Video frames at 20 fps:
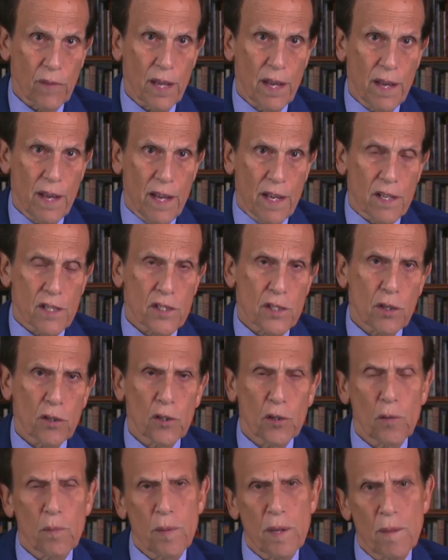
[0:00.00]
And Mike, so
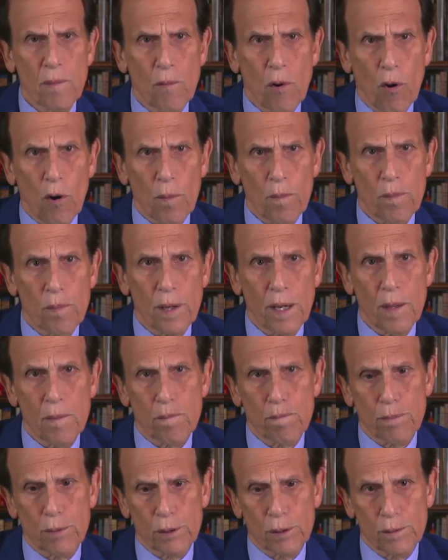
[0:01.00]
there'll this be is... more
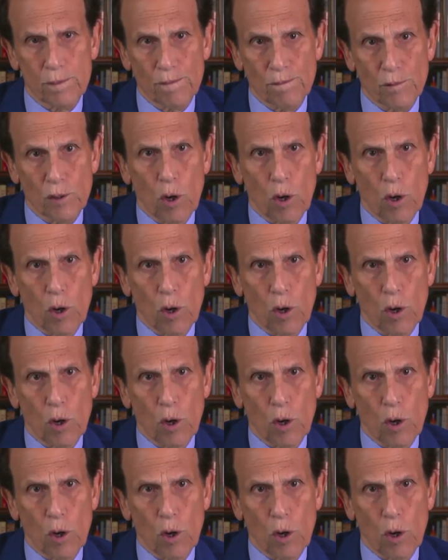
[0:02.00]
people